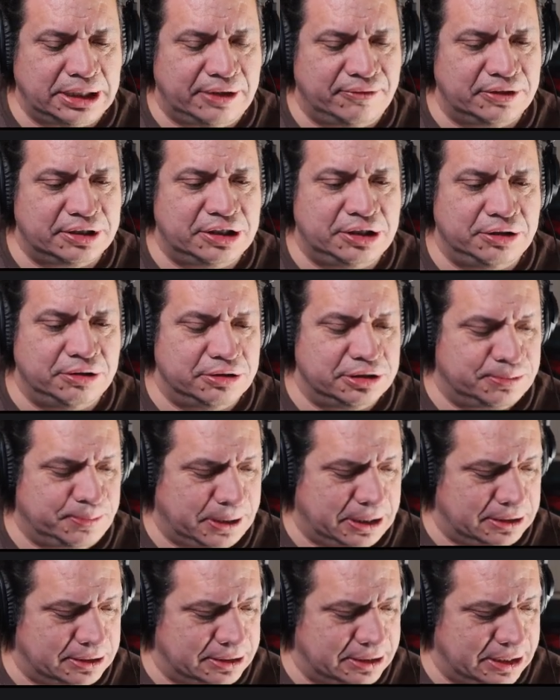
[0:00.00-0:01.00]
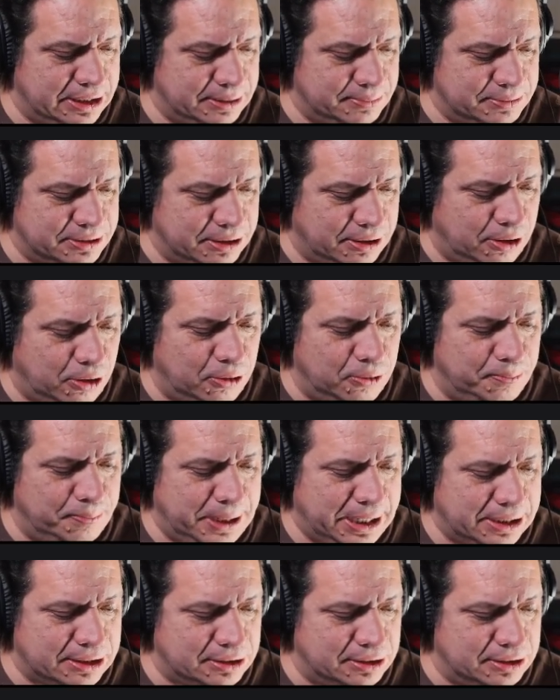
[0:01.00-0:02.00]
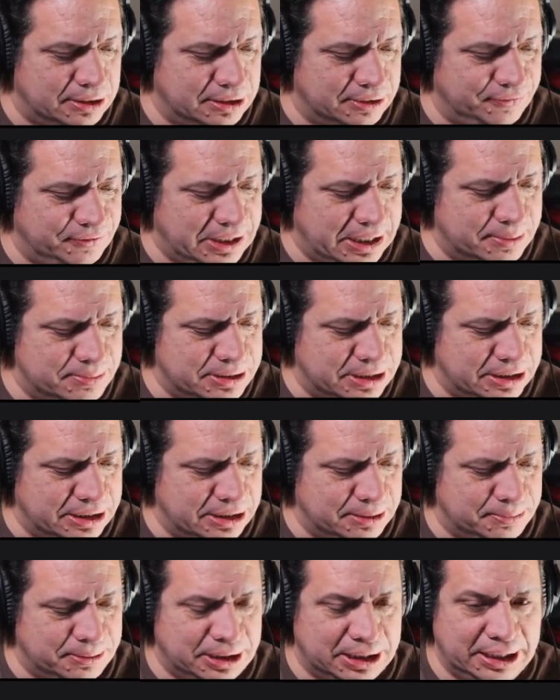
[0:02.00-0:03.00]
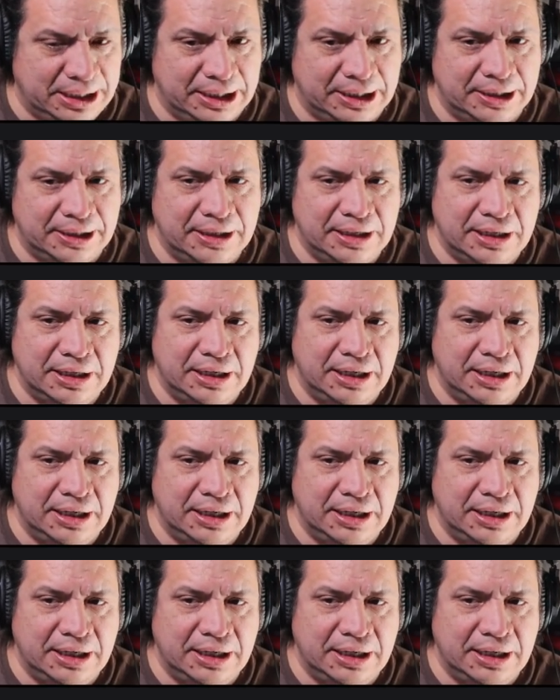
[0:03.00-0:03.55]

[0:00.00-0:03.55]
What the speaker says: They have a huge pile of games, a whole backlog of games they need to play.